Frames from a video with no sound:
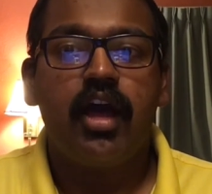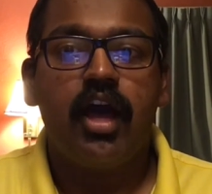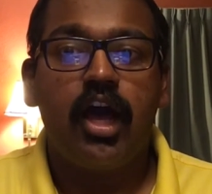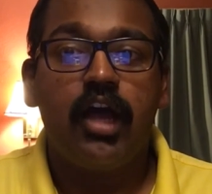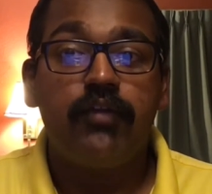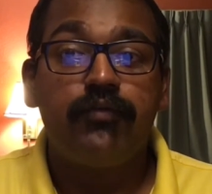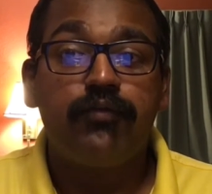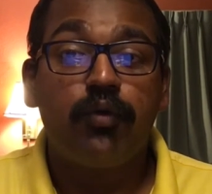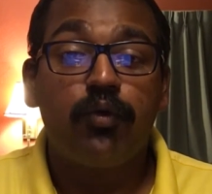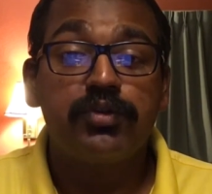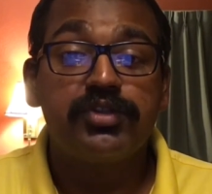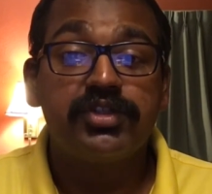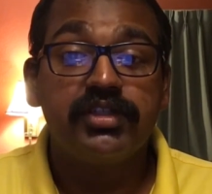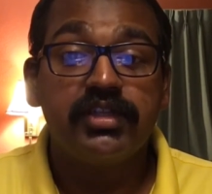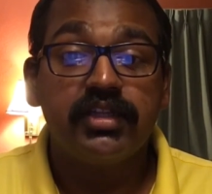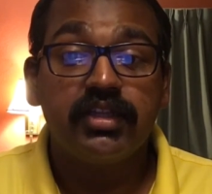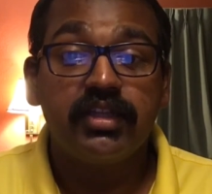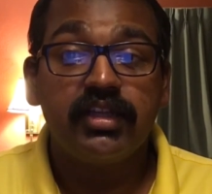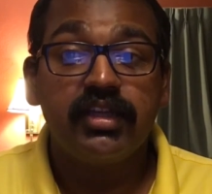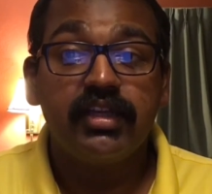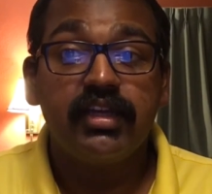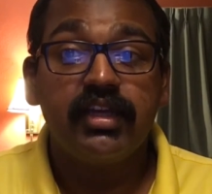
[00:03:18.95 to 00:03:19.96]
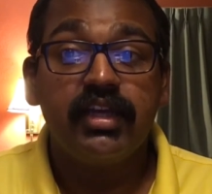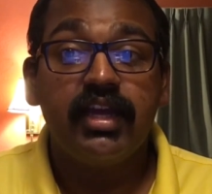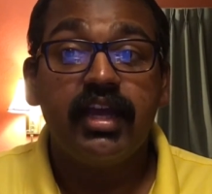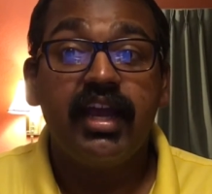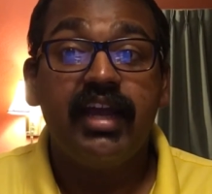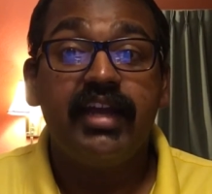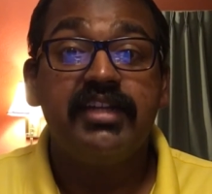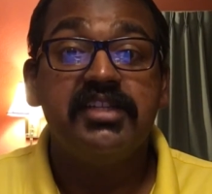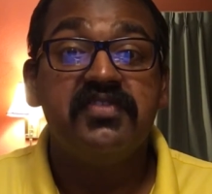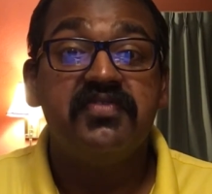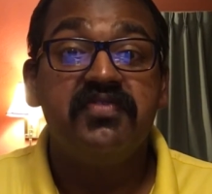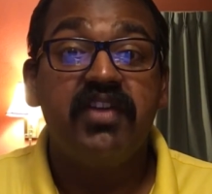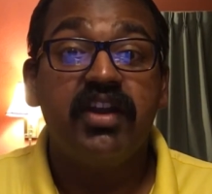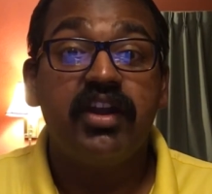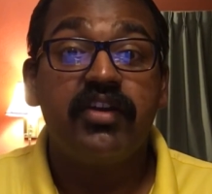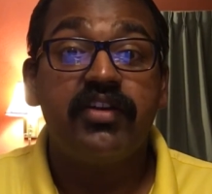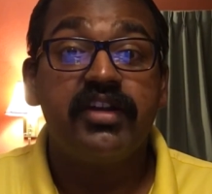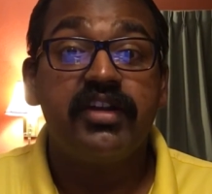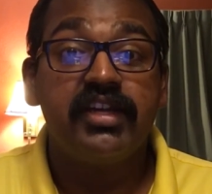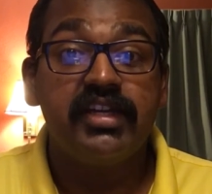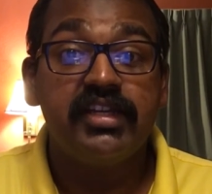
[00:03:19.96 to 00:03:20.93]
Unfortunately, it is very